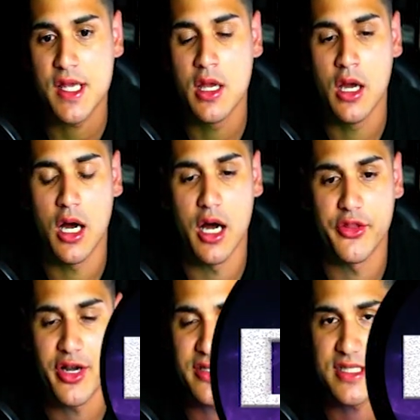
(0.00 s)
They're not
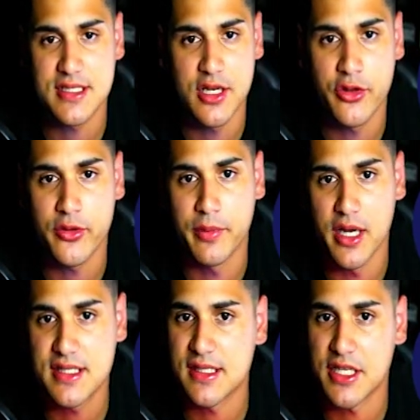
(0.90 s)
just sitting on their butts
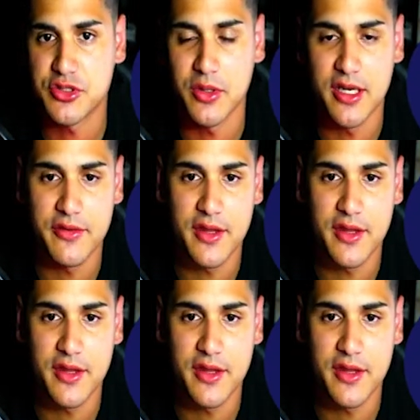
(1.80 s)
and not doing anything.